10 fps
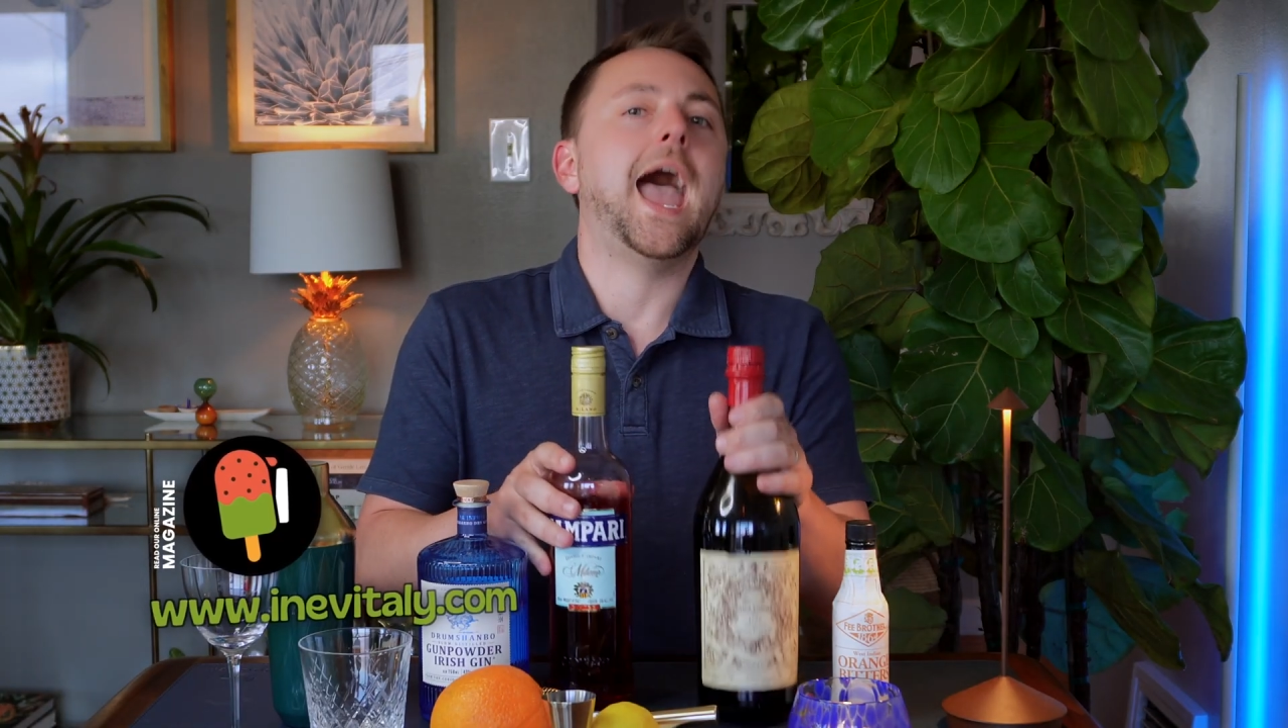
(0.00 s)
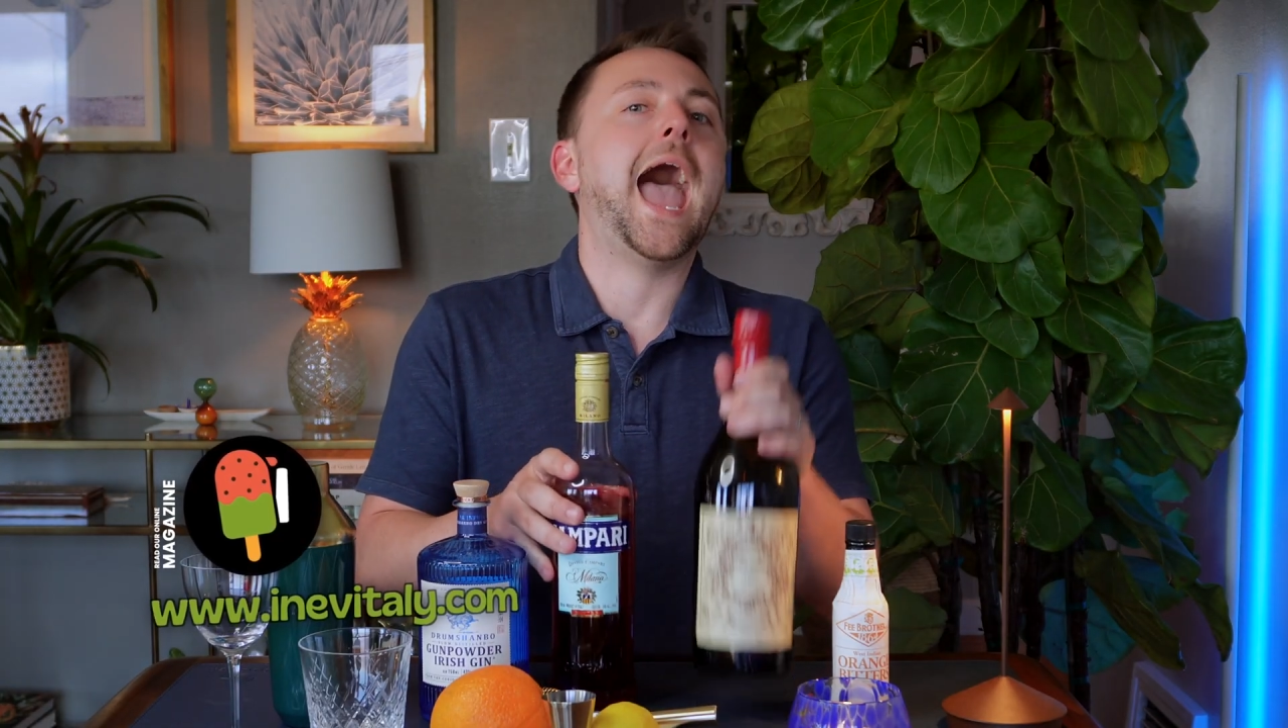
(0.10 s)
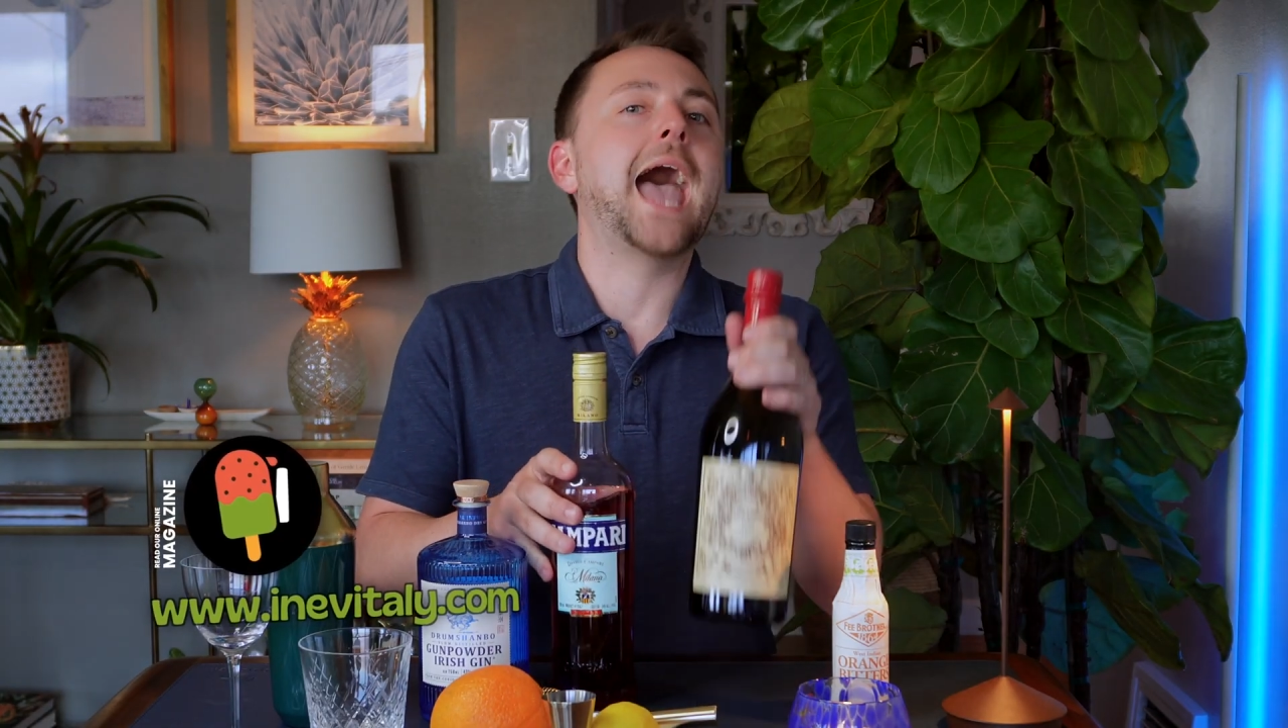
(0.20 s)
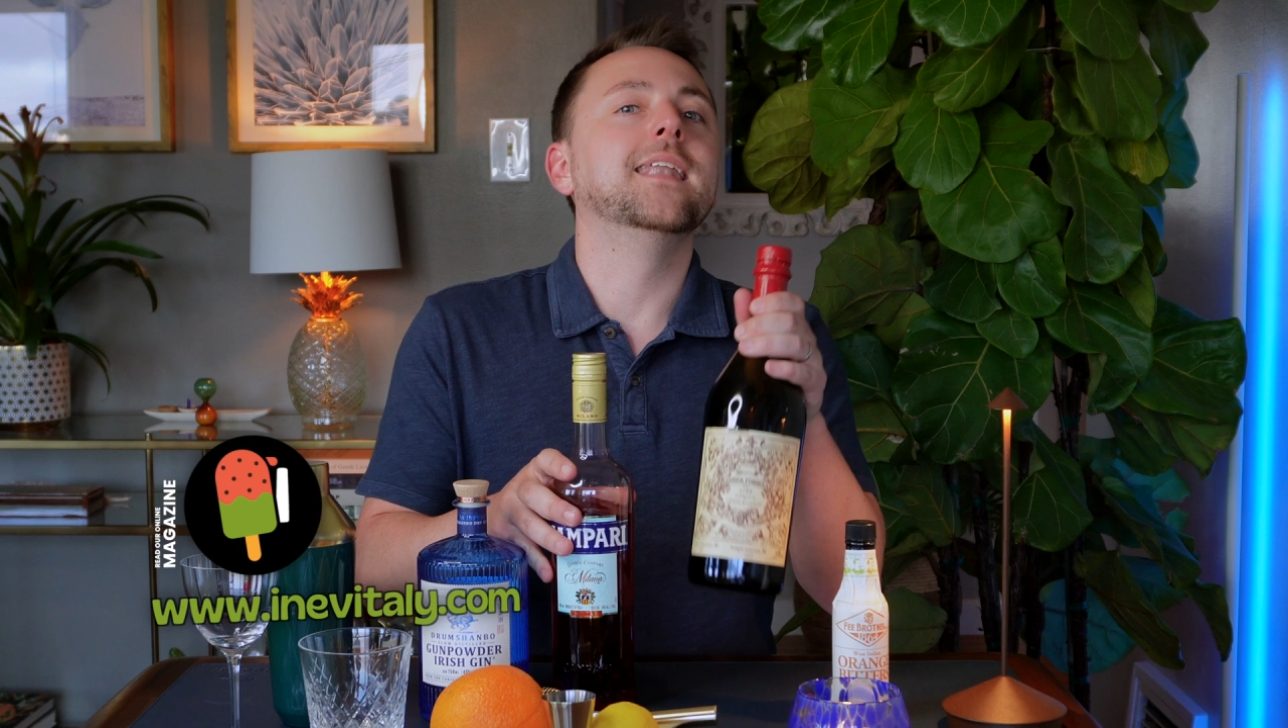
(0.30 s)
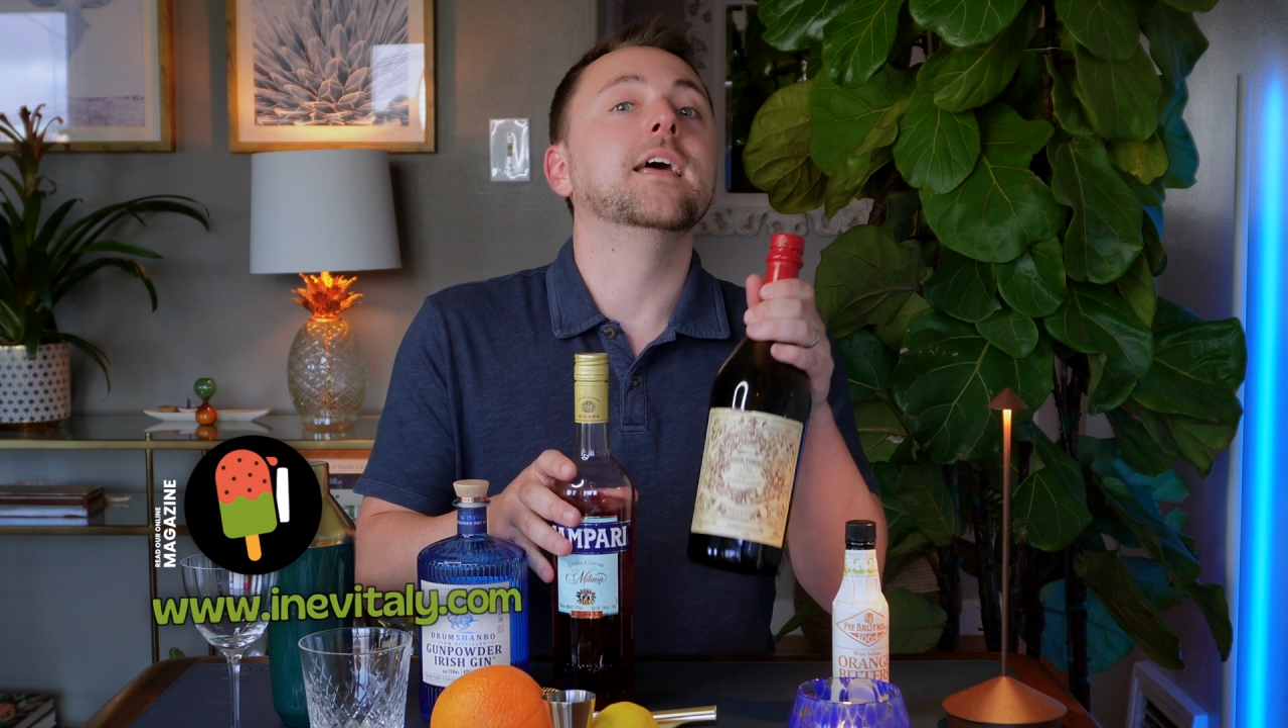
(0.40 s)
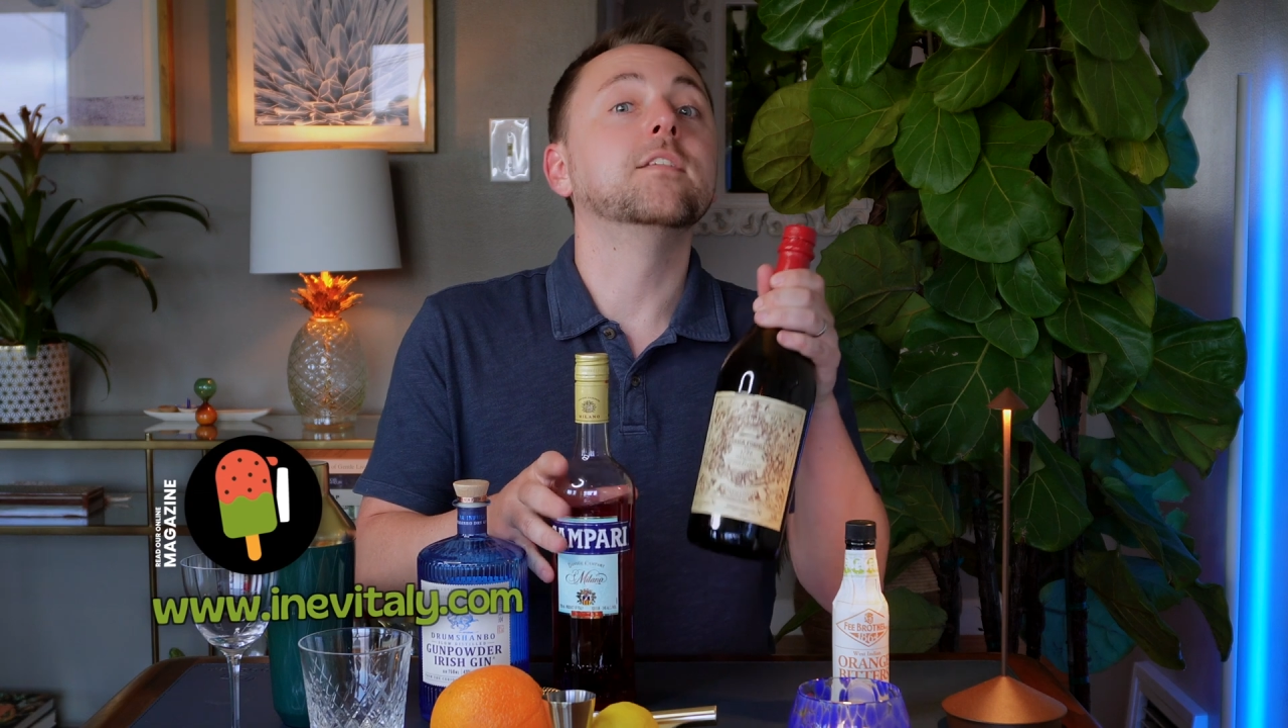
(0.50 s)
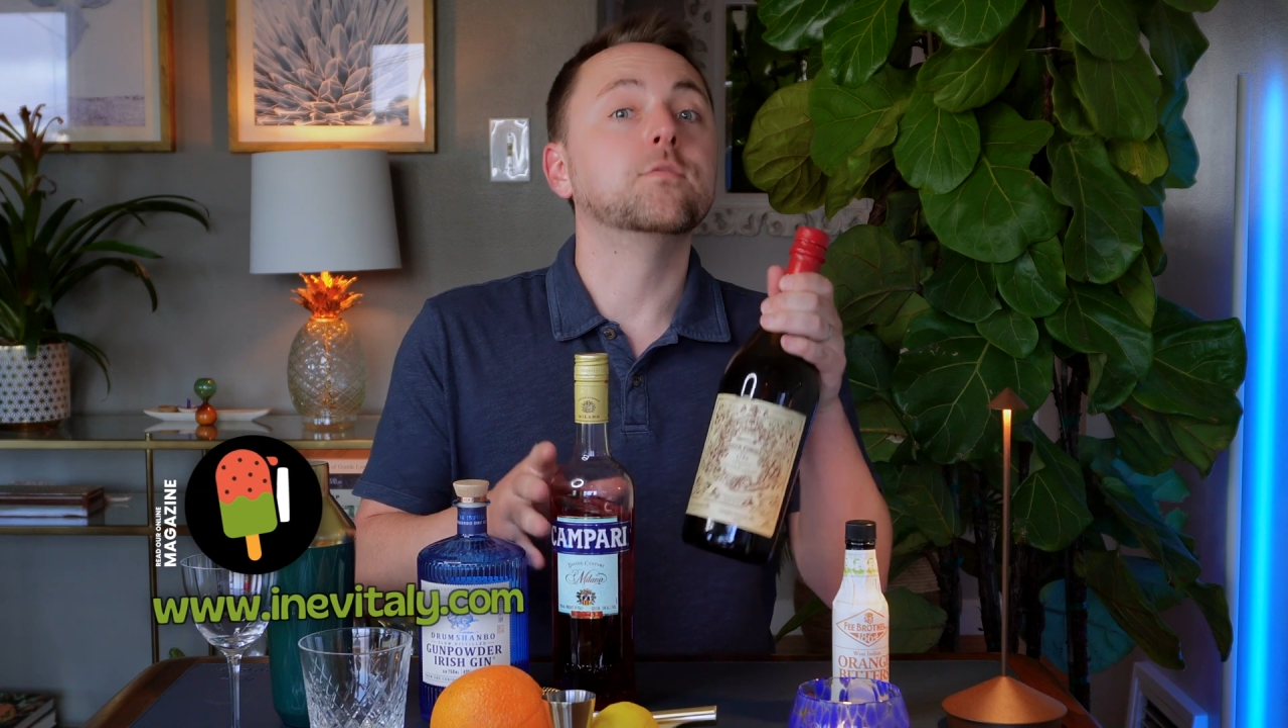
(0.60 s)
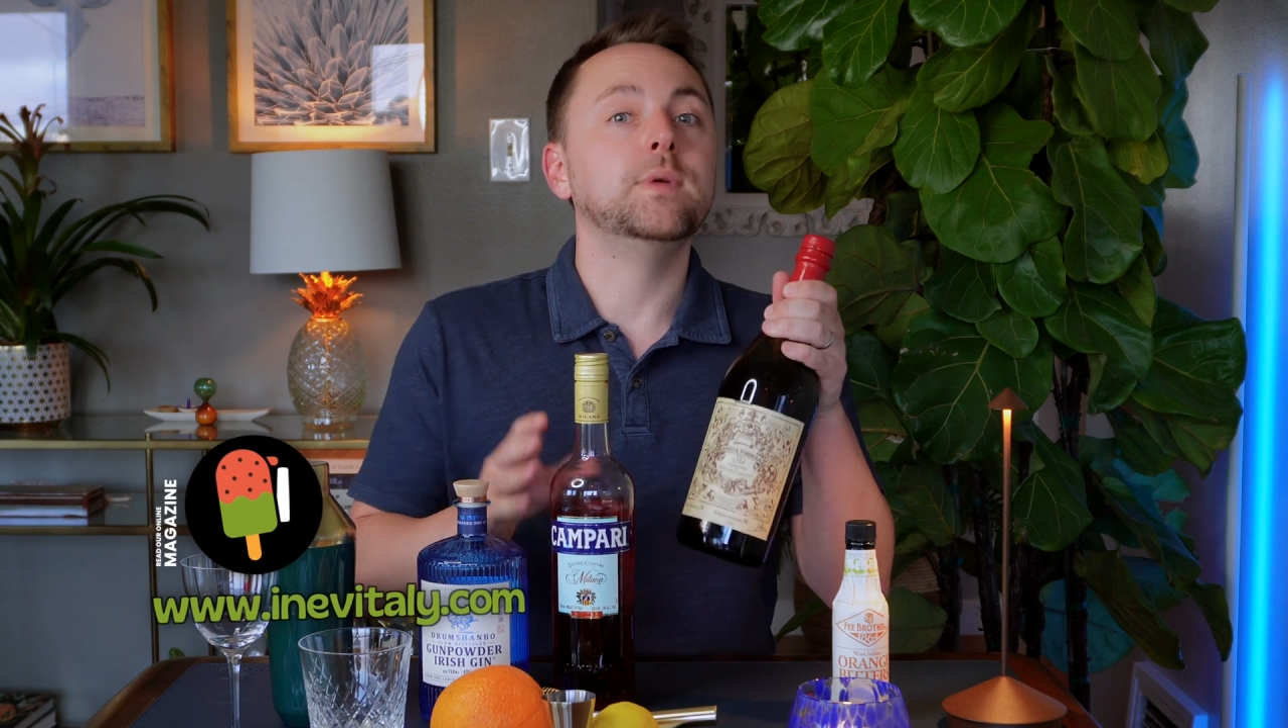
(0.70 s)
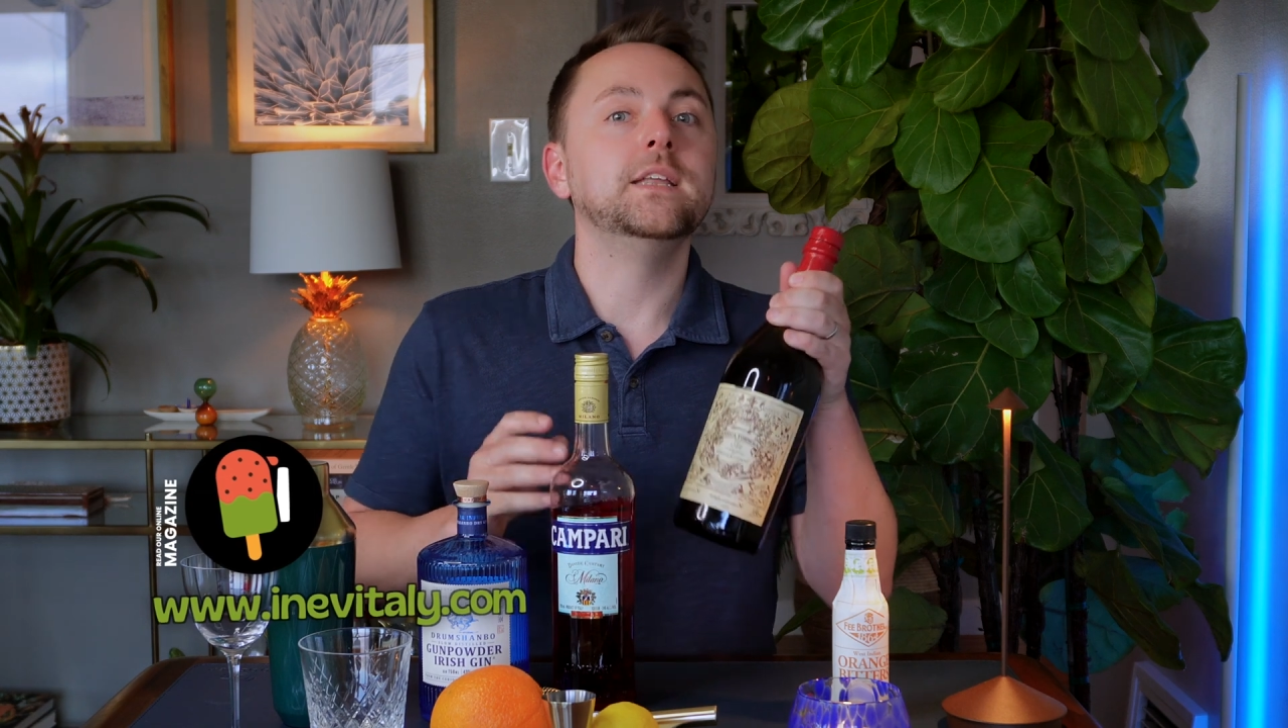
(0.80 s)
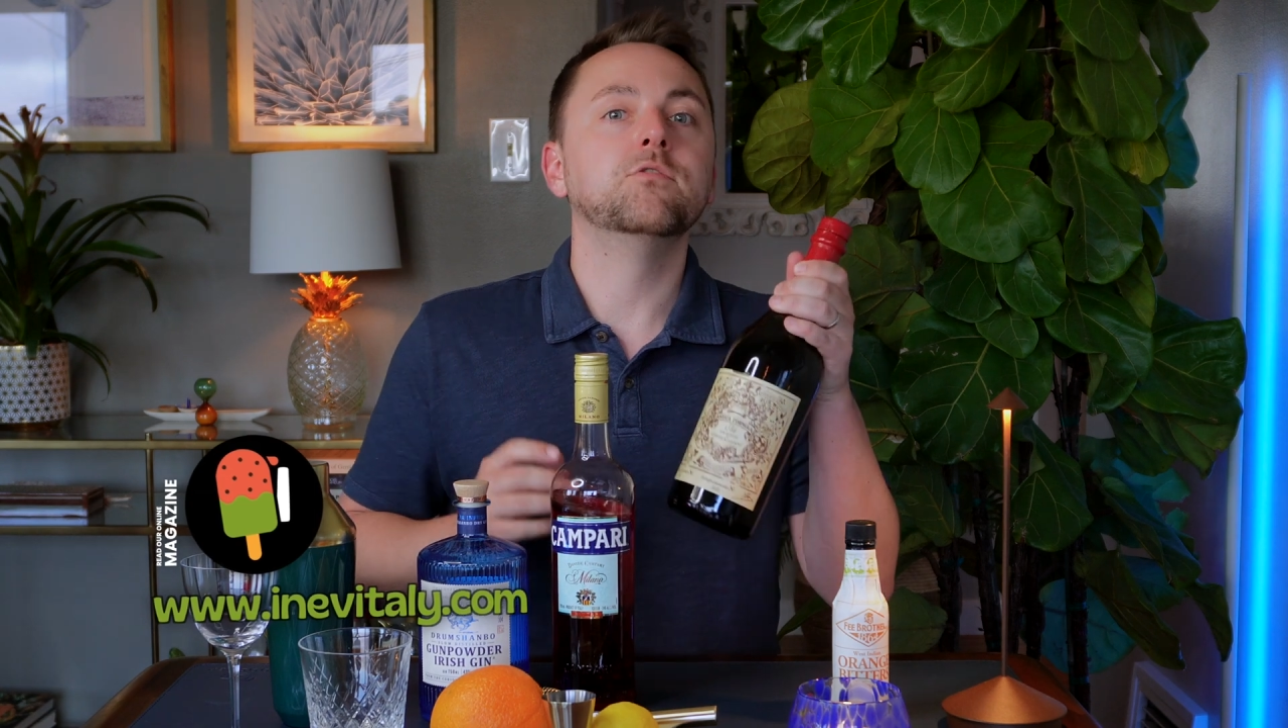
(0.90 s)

and a sweet